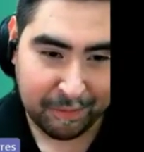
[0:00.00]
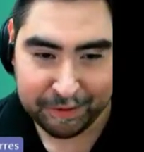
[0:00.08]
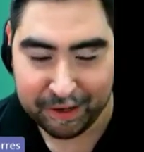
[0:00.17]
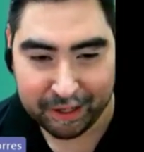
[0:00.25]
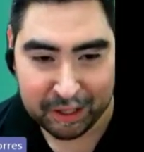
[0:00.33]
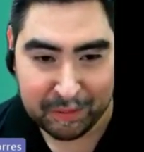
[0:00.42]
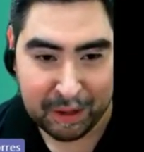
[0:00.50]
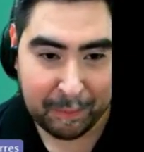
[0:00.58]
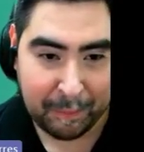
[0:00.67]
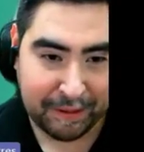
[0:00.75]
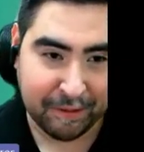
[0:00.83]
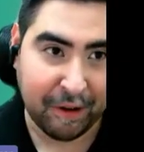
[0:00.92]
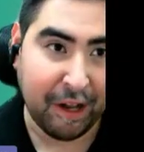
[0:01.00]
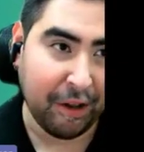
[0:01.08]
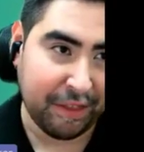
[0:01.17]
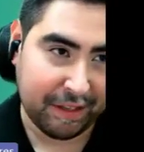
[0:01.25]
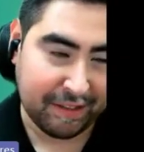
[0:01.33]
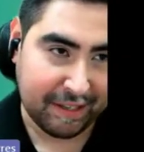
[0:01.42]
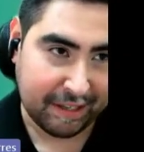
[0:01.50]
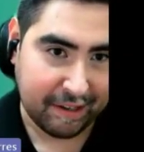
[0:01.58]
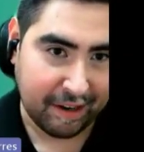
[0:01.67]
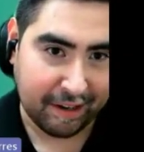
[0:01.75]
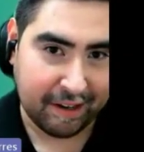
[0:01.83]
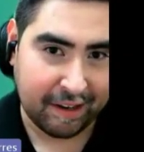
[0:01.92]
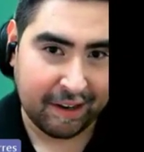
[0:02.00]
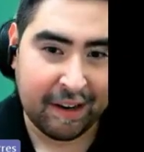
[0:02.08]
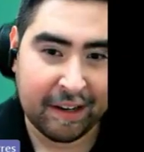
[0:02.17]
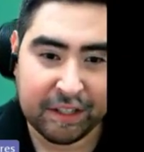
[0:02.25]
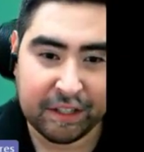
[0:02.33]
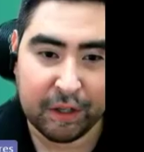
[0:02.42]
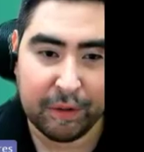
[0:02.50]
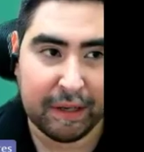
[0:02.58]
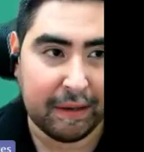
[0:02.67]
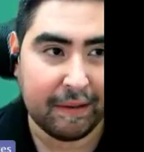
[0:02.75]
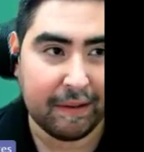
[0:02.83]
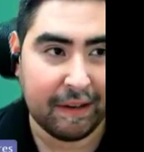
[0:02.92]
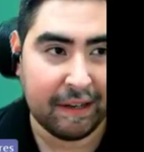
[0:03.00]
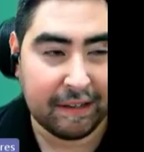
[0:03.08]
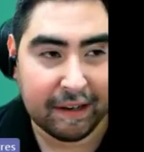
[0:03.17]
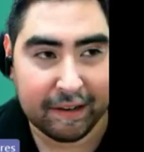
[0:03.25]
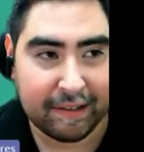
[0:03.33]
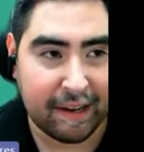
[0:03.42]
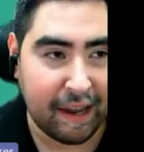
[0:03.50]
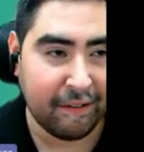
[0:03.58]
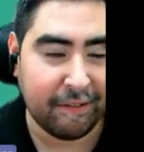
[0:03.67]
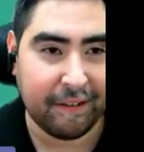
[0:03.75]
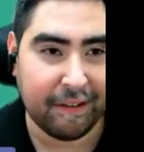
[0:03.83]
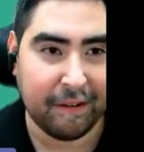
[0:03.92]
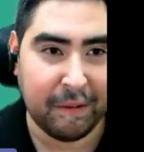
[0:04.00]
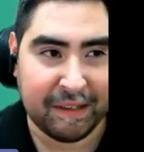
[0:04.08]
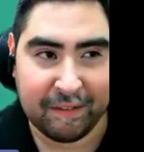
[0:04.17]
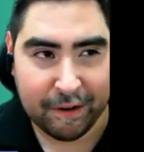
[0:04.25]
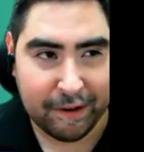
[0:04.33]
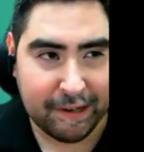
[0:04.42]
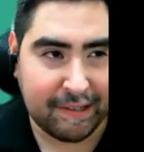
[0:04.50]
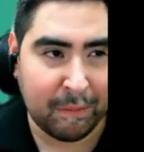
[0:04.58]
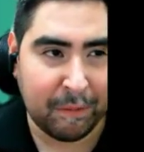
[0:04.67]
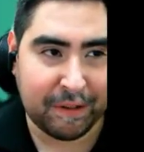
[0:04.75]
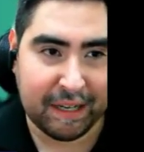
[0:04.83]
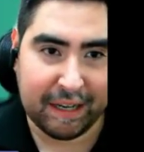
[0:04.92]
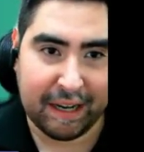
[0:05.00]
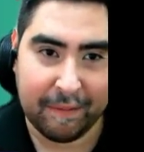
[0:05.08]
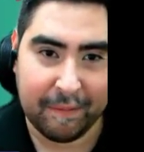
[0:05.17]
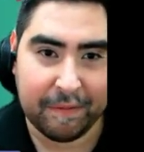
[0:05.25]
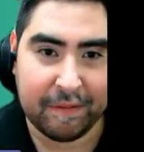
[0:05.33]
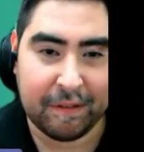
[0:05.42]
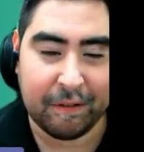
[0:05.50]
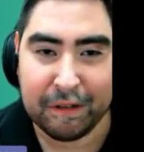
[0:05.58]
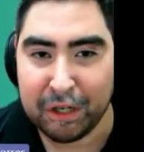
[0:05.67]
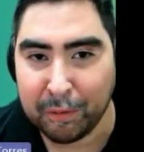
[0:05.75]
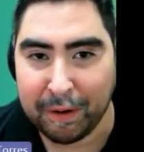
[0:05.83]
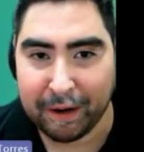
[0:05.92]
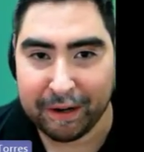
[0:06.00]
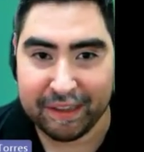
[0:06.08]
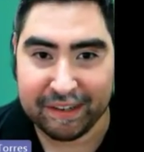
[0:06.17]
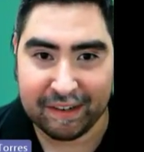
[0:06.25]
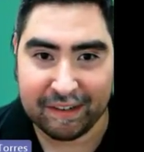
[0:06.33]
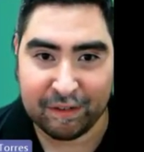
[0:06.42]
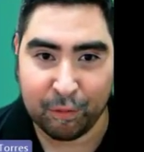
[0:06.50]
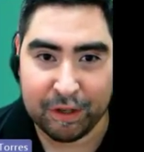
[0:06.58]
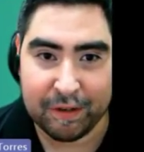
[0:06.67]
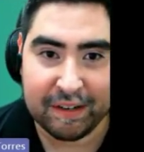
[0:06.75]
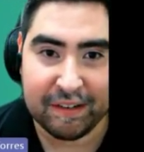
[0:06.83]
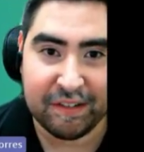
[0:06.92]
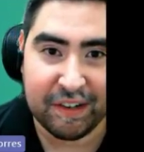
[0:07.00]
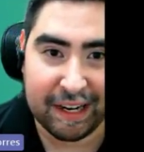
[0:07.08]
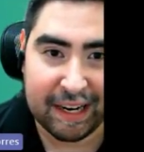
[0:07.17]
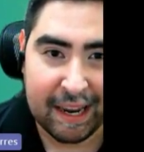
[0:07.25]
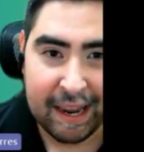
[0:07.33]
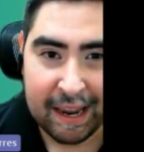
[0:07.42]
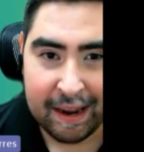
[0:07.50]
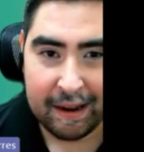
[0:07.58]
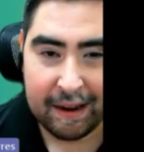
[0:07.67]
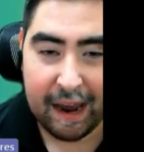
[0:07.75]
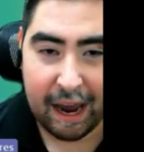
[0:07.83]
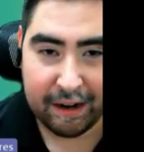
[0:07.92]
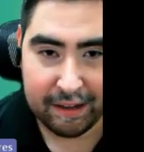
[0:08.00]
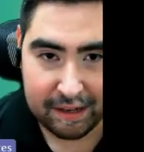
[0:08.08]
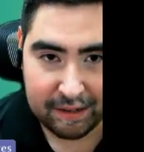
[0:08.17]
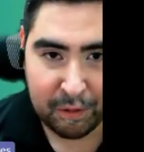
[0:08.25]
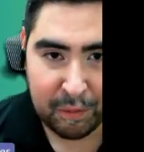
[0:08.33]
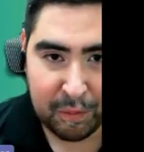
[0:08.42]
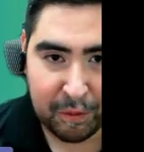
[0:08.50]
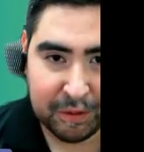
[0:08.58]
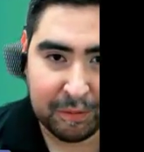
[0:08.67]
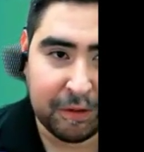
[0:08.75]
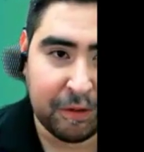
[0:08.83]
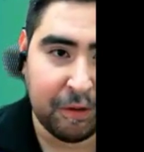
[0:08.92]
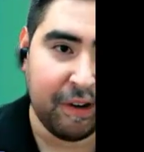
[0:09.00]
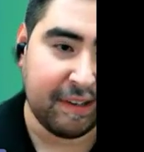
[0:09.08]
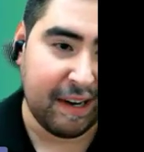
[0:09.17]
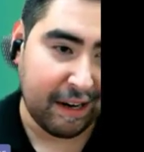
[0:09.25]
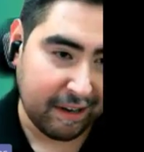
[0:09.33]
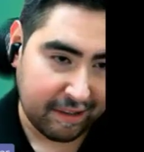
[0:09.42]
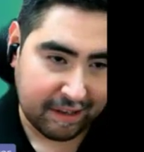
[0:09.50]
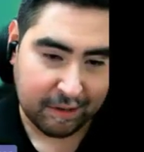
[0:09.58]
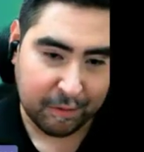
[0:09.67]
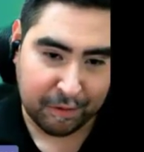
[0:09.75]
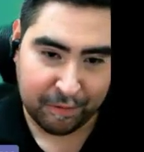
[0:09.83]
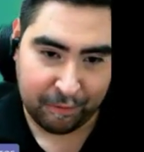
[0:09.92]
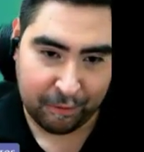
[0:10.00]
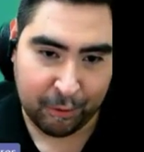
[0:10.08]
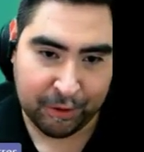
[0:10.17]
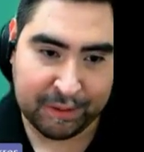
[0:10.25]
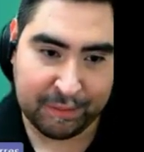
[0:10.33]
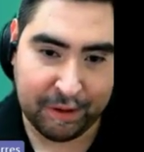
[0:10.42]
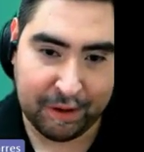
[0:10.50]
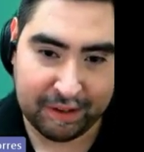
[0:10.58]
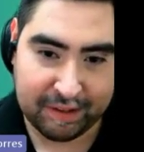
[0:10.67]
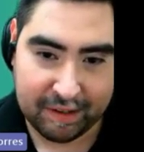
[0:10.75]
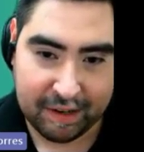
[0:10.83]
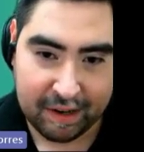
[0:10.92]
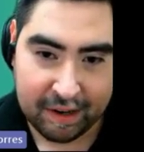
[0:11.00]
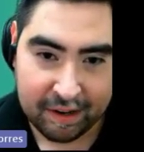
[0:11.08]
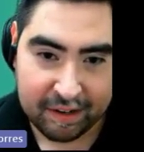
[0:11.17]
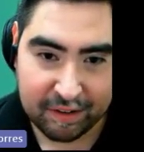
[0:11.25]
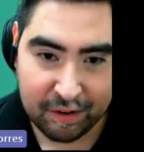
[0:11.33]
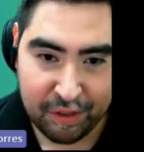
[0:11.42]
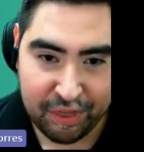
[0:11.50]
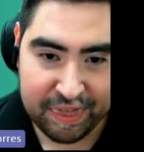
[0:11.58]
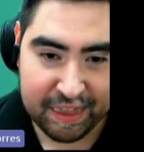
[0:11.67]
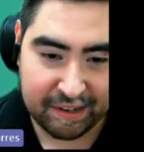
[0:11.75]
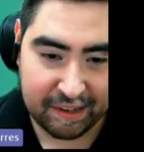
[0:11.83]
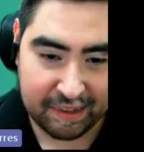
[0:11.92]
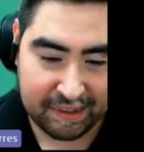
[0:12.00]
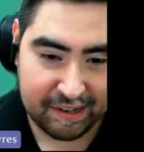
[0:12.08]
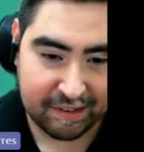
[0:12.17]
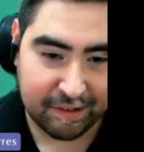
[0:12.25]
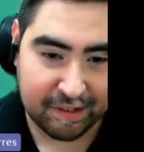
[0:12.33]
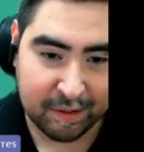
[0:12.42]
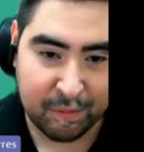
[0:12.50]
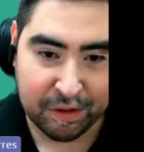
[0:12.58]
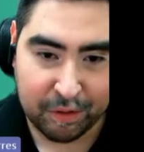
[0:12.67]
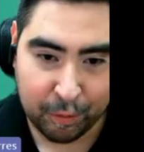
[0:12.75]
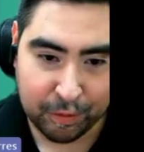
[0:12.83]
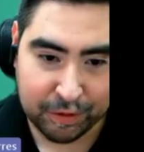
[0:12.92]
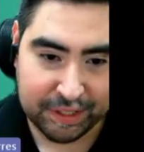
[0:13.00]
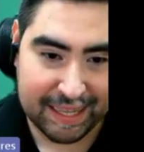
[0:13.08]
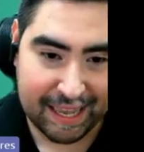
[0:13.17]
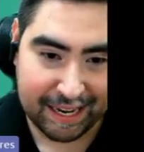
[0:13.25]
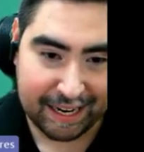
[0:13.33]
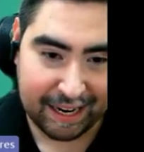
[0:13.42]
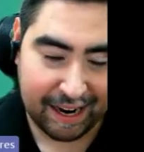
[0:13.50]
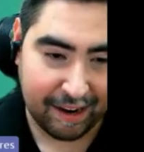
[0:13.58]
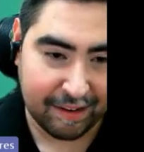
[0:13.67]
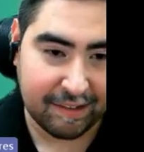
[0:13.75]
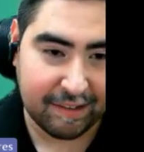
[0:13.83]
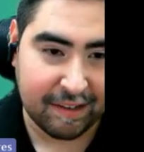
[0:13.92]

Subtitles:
They're talking about mental health and TikTok. So it does have it's very similar to Nearpod in the sense where you can check how do they do in multiple choice and how do they do in a free response. So these are some of the tools that